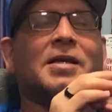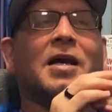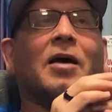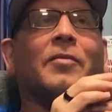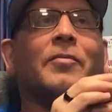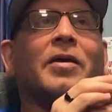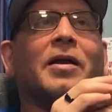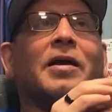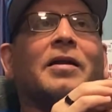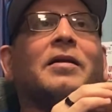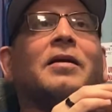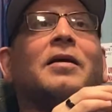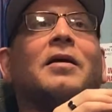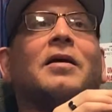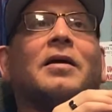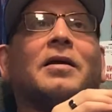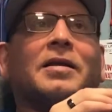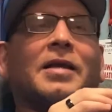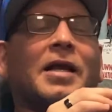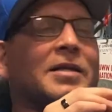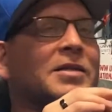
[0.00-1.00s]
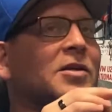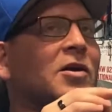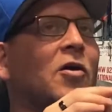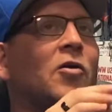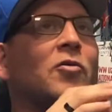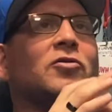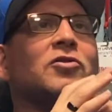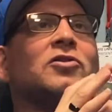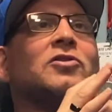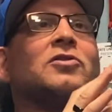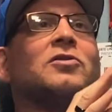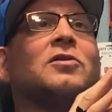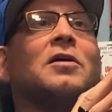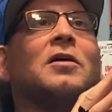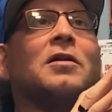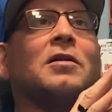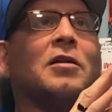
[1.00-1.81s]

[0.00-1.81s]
Come in, yes, coach.